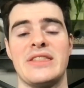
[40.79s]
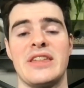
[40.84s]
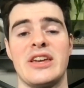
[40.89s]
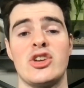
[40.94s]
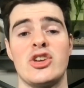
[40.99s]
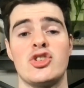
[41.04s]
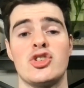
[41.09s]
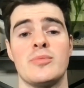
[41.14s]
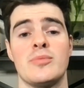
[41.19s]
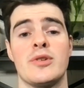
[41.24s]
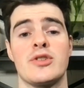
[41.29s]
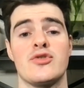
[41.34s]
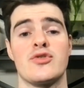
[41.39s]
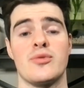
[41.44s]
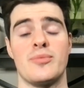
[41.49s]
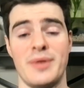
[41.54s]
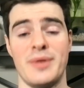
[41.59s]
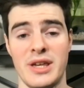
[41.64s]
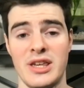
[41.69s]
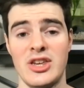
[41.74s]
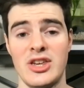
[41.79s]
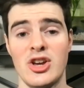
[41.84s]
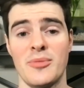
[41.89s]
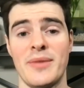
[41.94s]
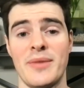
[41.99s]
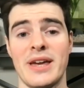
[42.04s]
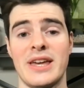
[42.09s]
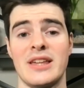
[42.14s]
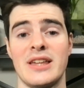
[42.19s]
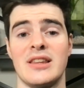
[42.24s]
Thank you so much for being here,
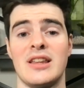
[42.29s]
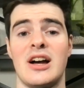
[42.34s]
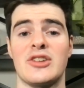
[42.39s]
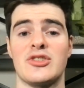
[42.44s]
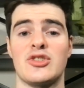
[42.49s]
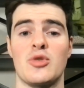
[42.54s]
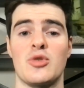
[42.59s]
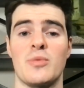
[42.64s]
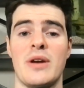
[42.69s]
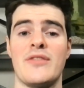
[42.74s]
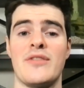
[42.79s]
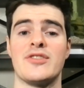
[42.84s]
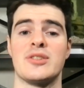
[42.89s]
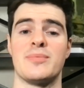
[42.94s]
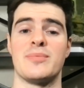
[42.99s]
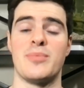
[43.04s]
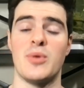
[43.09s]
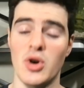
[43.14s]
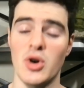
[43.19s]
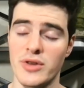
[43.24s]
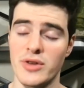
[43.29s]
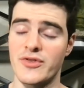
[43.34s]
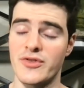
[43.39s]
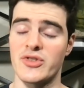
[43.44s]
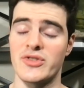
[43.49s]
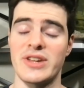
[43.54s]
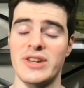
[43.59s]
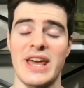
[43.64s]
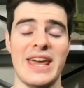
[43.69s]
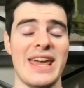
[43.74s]
making Locked On Ravens a part of
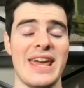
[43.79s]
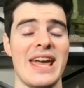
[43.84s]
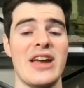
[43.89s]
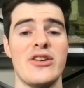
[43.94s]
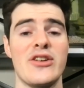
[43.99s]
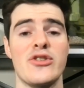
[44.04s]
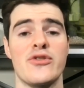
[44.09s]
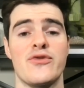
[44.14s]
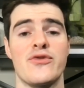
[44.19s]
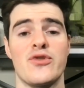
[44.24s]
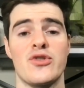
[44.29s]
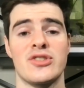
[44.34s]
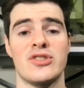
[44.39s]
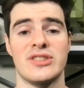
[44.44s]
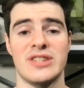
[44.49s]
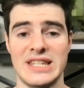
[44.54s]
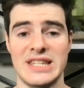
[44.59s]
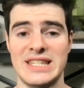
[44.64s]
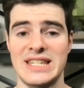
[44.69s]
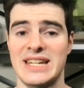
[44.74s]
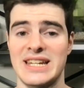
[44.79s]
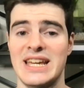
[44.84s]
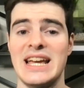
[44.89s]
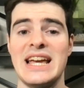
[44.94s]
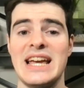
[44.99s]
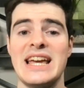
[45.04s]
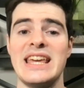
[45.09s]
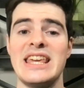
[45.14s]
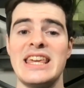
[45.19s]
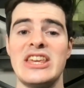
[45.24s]
your day and your first listen
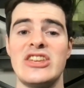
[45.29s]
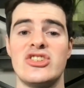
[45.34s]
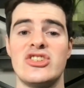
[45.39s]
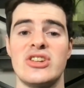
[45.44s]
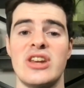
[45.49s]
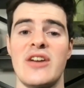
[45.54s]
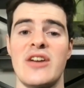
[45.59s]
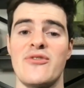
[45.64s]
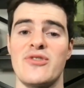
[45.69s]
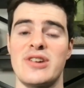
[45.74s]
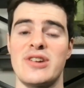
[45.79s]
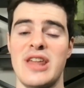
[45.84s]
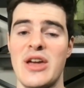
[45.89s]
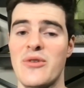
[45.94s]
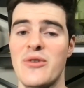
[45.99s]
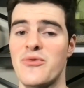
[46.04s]
each and every day.